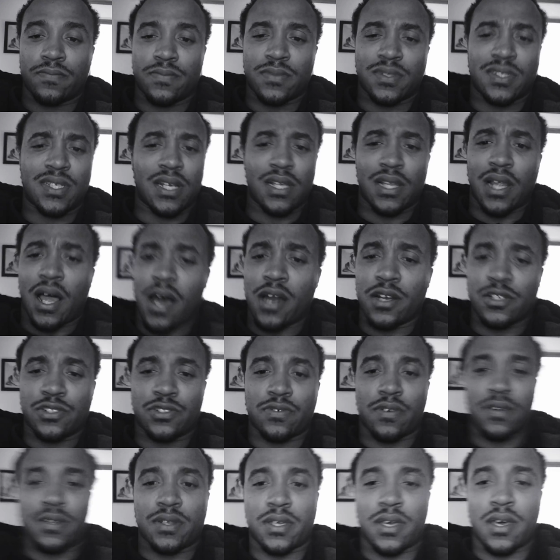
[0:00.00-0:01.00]
Seen a lot of
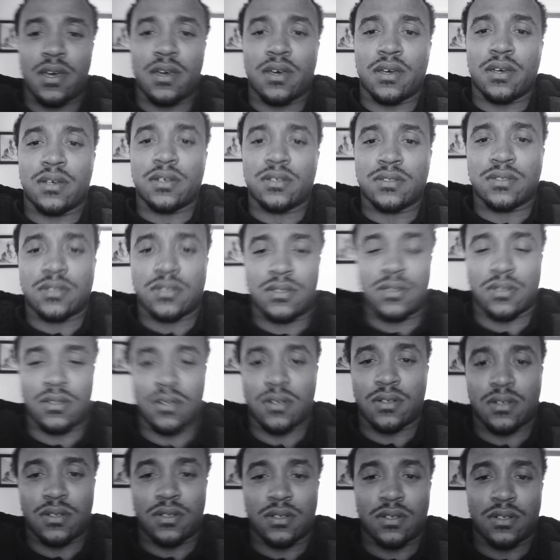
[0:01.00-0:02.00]
strength gains.
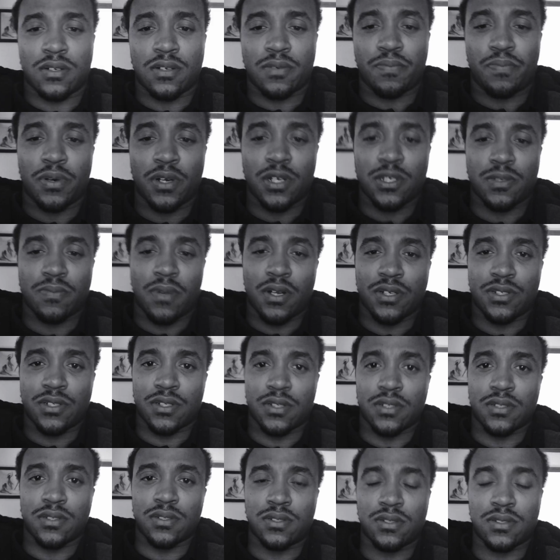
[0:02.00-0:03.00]
Put as much
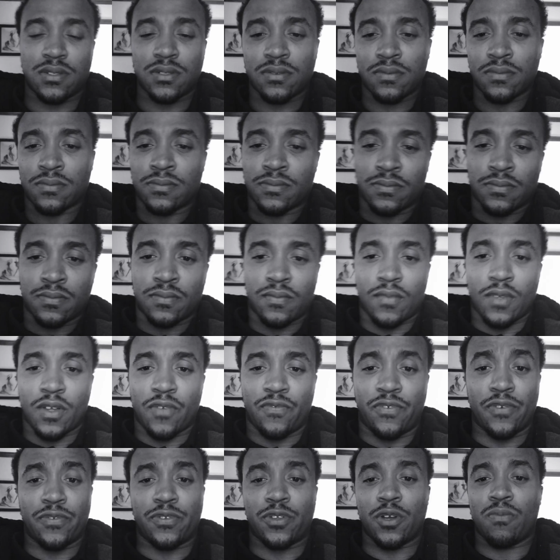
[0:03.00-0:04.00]
as
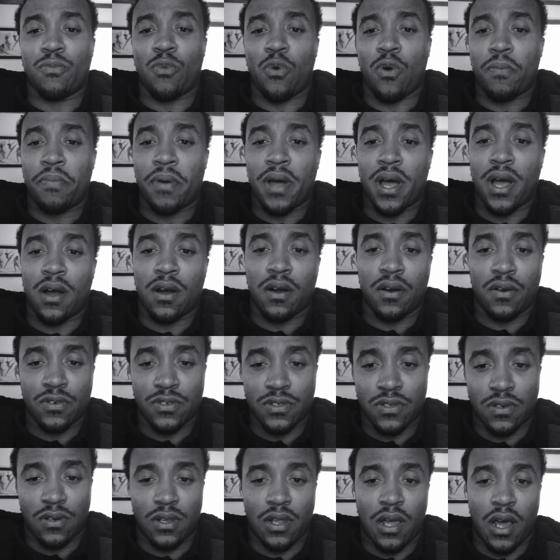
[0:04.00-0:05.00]
50 or more pounds
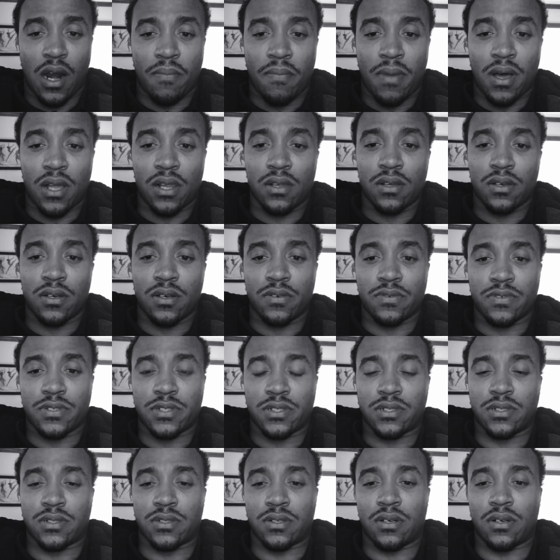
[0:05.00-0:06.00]
on a lot of my
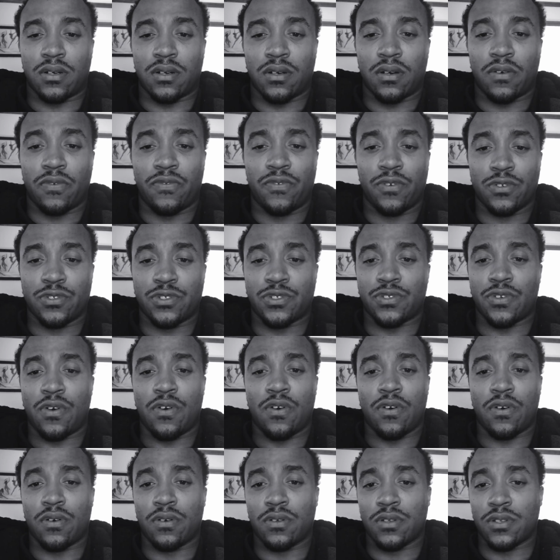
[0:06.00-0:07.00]
lifts. Feel
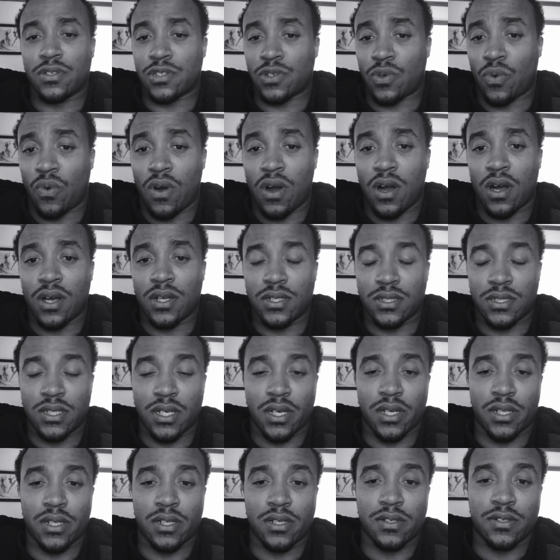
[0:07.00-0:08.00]
stronger on the squat and
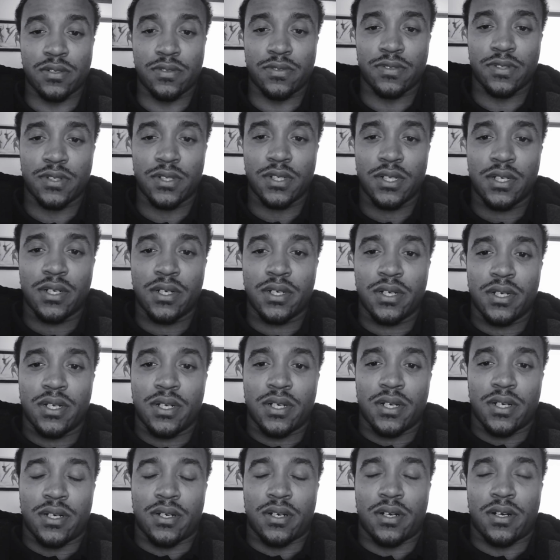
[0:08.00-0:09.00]
deadlift.
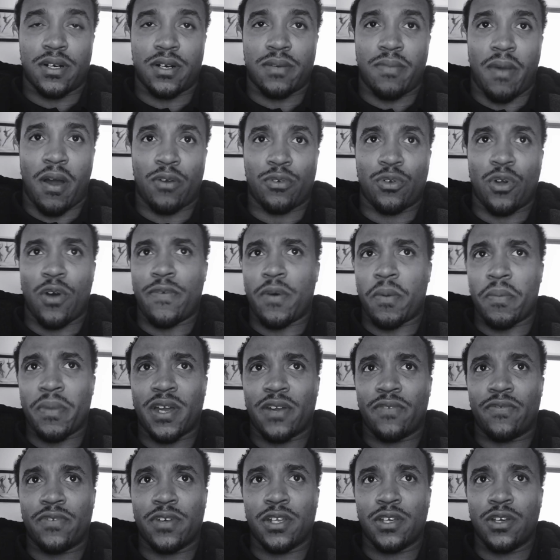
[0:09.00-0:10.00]
I don't know if I made
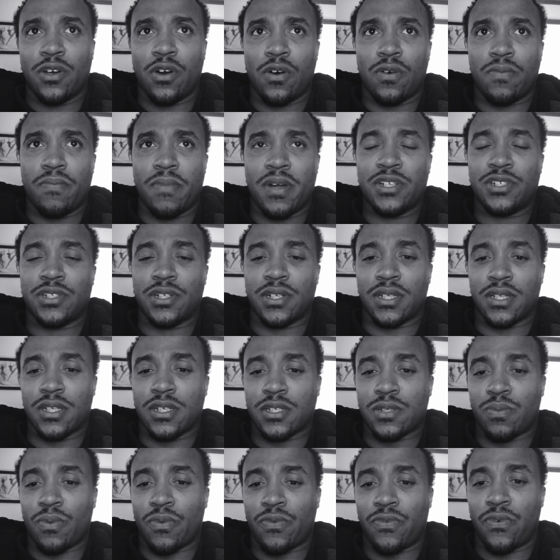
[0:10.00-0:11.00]
a video mentioning
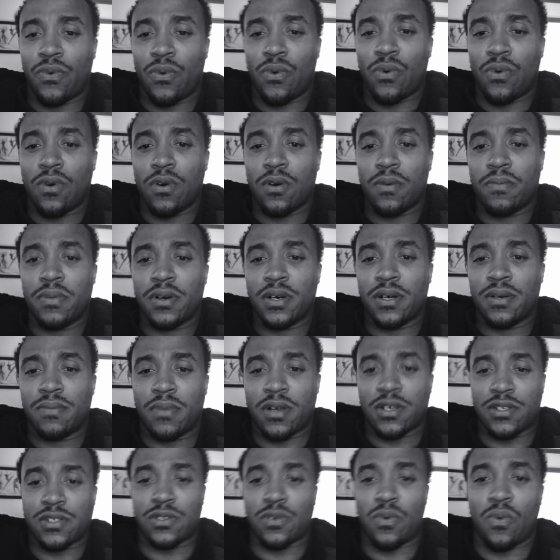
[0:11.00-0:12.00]
this before, but
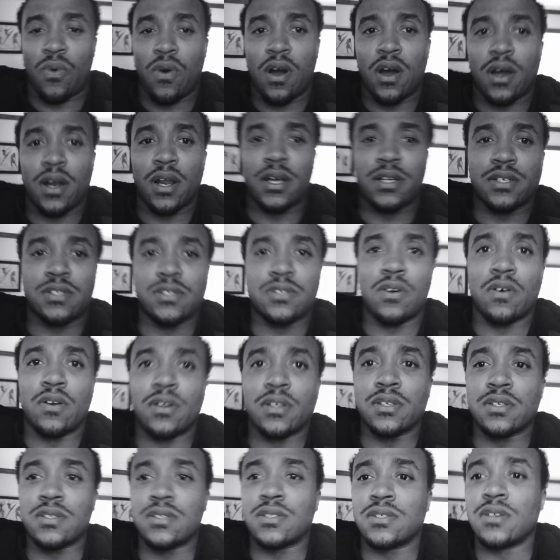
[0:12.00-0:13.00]
my squat had
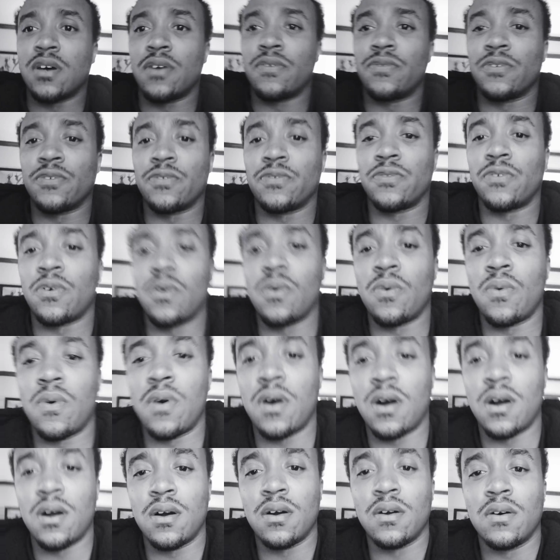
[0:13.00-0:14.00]
started to suffer for a
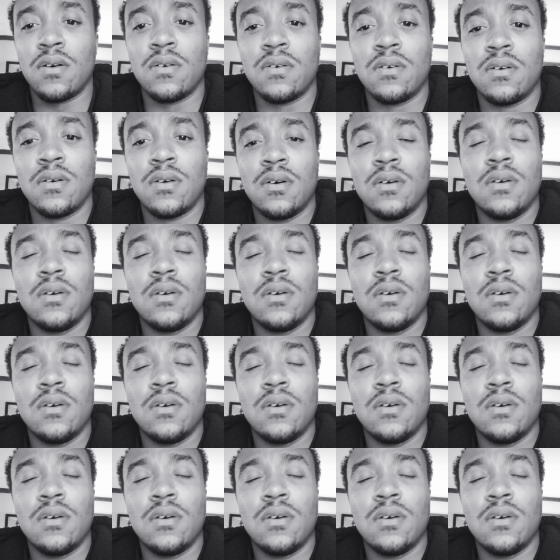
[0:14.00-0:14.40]
while.